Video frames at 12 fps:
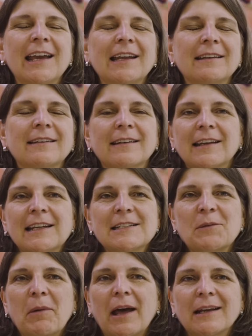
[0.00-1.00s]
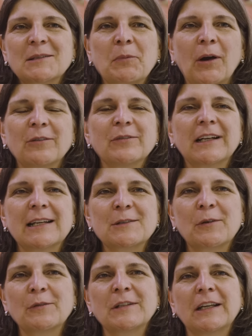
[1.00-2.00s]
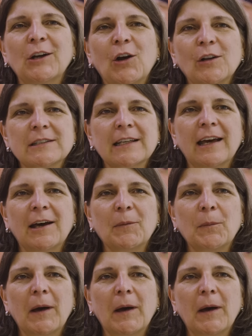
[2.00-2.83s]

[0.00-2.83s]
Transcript: he's about as perfect as 15-year-olds come.